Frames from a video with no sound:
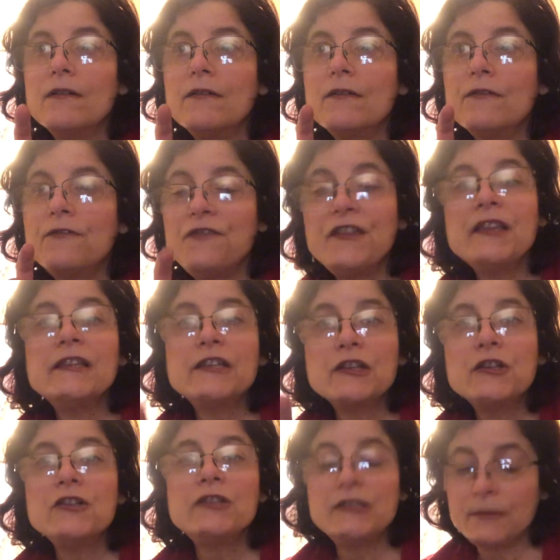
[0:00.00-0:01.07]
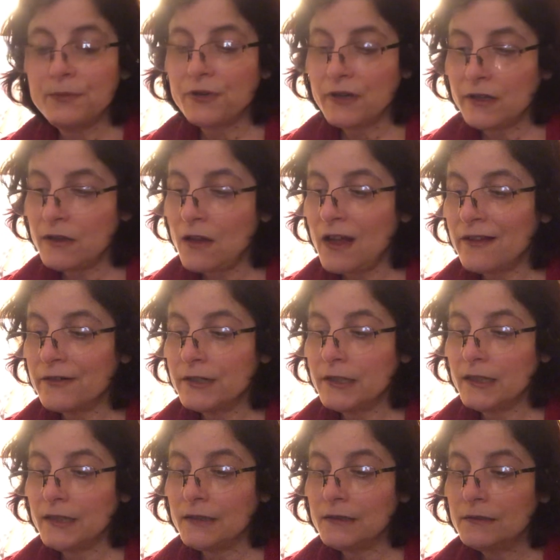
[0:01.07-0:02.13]
feeling good a
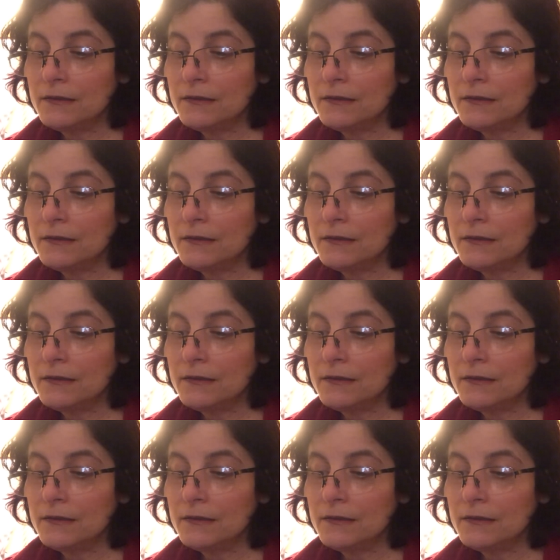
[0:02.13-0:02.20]
priority,